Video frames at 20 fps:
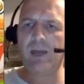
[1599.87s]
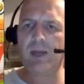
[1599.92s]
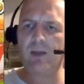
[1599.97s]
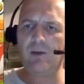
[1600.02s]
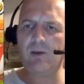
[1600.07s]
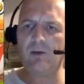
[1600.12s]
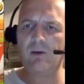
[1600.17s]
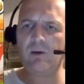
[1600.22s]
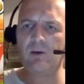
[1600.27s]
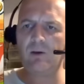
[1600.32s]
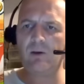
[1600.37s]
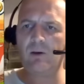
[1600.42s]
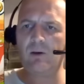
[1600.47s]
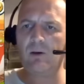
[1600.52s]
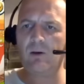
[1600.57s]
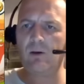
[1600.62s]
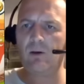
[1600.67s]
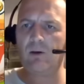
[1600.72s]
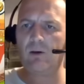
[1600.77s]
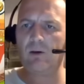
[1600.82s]

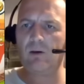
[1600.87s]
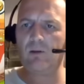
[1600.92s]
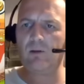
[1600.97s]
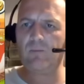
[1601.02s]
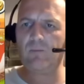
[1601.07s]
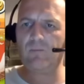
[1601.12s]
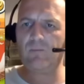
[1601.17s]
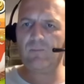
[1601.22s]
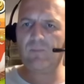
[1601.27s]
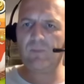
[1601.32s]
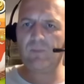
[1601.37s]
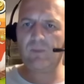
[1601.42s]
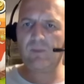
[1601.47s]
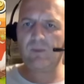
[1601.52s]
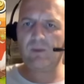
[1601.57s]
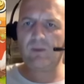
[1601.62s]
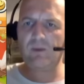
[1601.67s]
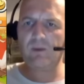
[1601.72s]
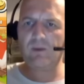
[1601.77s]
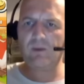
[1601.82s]
Good.
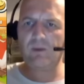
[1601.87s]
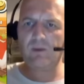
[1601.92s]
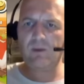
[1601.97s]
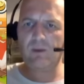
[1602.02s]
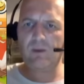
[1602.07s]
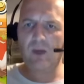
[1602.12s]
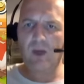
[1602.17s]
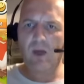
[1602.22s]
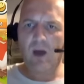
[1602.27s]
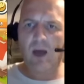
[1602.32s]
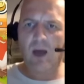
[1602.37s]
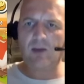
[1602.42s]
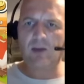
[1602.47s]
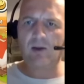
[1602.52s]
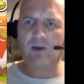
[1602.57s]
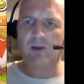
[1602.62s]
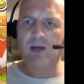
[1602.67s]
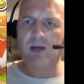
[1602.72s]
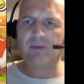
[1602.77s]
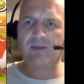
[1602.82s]
I got
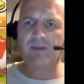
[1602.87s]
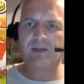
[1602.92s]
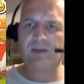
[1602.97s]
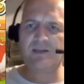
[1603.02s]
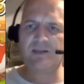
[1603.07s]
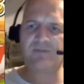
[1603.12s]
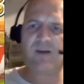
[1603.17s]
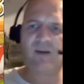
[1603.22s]
nothing. His farm is